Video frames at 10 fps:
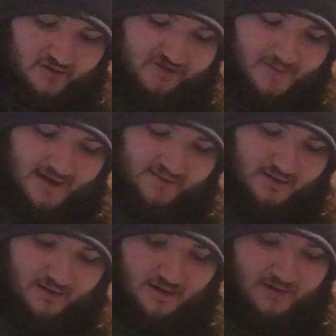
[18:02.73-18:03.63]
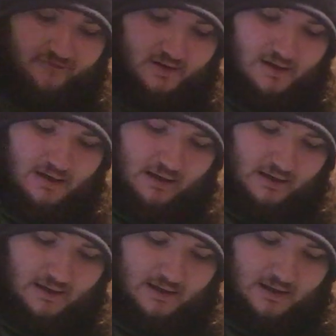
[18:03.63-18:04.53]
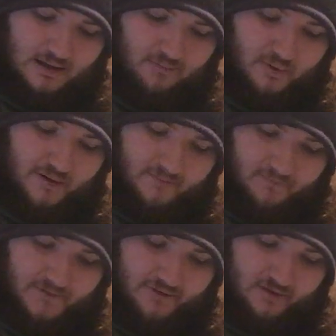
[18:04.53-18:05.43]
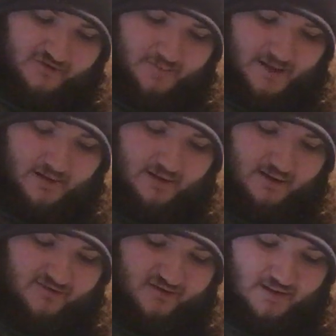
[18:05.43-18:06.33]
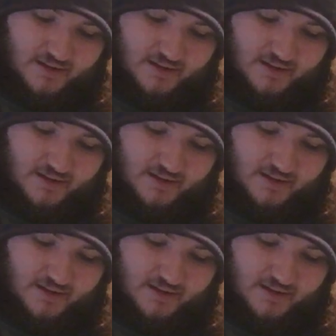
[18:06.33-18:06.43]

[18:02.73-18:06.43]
night on SmackDown Live. But at WrestleMania, I could see